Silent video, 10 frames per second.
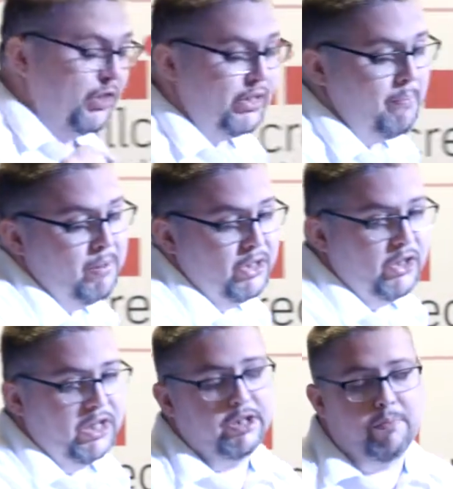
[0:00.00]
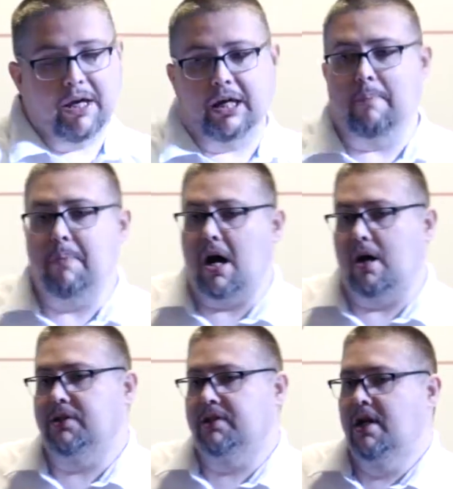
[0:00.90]
the simplest thing to make it
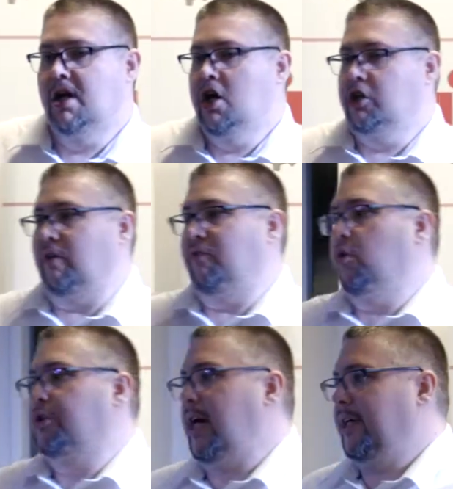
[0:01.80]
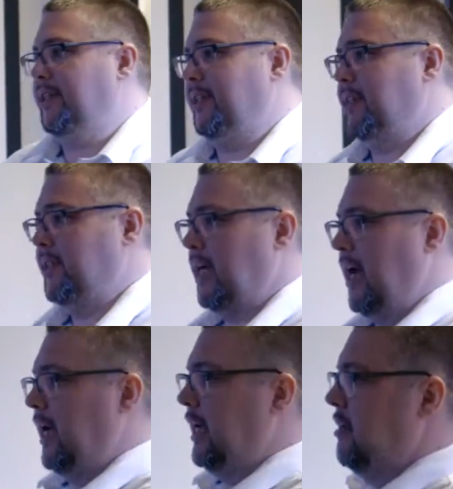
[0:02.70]
pass. So if your test is to
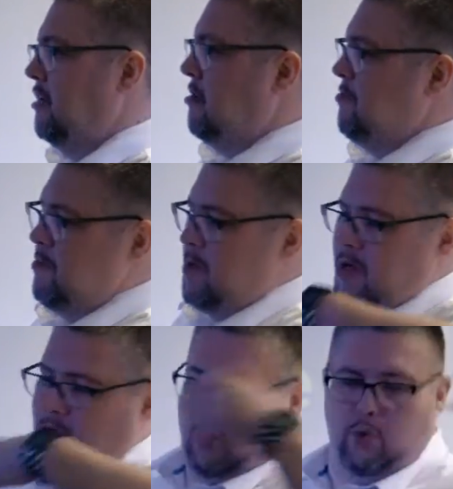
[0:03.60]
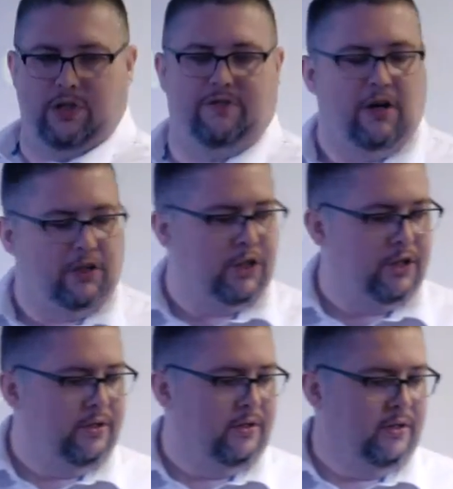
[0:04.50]
say, call this
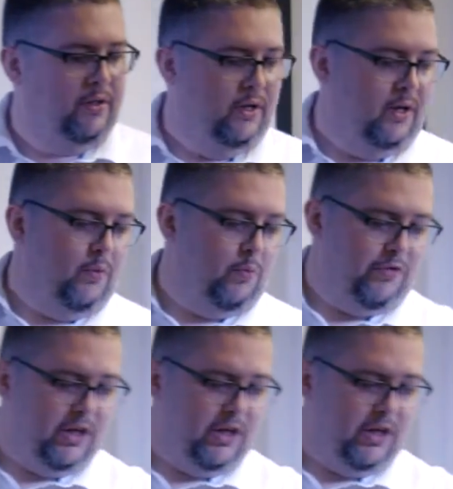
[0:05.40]
function with